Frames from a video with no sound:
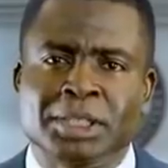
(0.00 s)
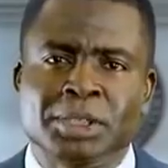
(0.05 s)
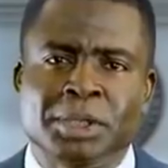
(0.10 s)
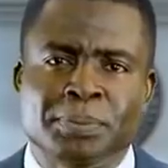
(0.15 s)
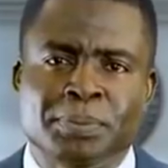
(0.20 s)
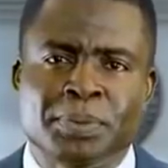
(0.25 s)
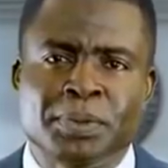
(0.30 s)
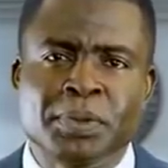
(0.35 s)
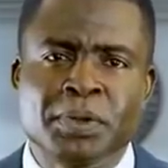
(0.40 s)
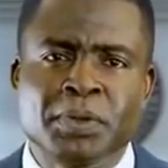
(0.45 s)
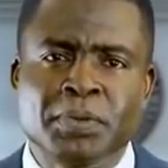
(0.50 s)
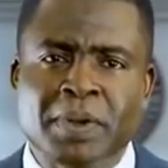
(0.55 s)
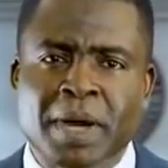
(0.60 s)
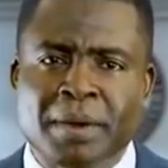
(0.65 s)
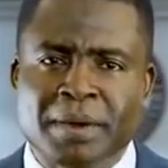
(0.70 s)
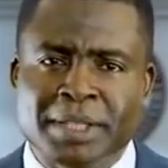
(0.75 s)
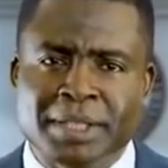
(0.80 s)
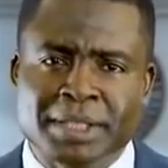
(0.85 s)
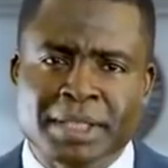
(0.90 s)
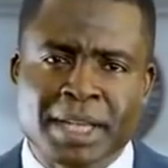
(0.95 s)
to prove
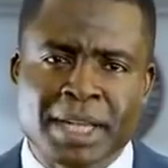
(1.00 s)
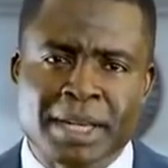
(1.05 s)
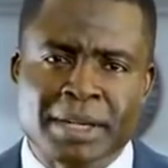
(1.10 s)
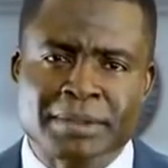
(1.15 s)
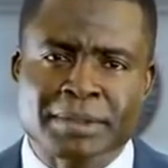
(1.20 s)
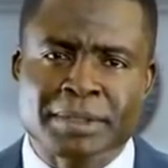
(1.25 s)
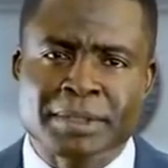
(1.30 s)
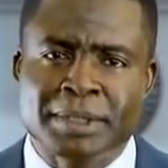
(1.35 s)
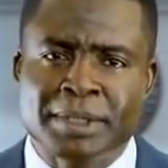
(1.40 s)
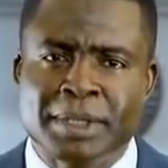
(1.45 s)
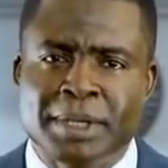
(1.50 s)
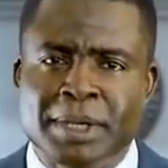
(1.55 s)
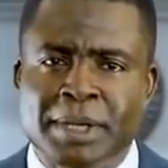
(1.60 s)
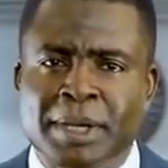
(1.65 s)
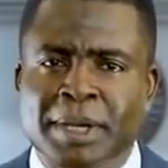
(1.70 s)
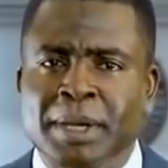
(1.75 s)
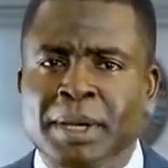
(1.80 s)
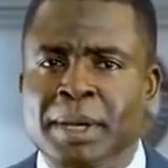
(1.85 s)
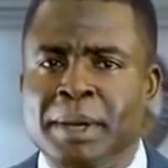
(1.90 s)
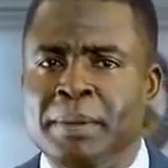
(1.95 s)
ourselves,
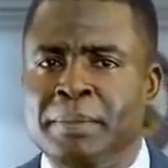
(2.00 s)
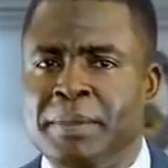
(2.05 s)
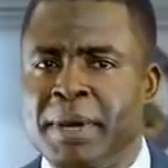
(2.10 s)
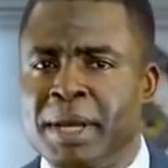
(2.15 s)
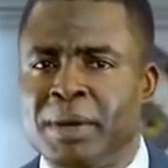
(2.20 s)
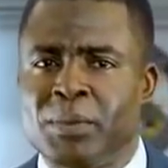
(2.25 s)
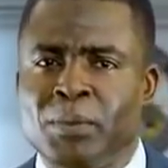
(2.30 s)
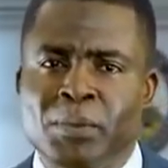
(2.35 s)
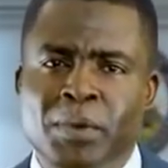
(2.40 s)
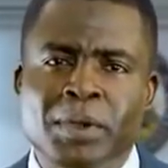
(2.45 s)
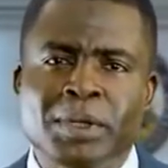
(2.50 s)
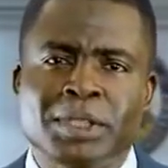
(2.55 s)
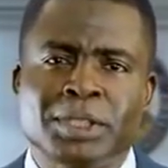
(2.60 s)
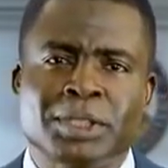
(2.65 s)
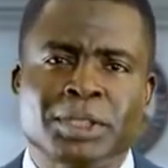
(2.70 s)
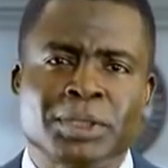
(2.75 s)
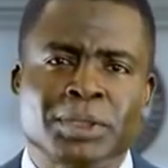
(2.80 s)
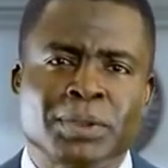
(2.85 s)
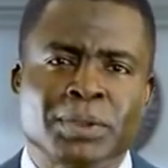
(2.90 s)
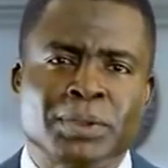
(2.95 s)
but
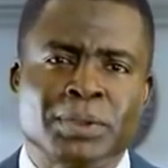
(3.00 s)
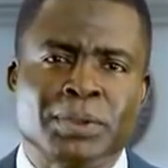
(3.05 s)
what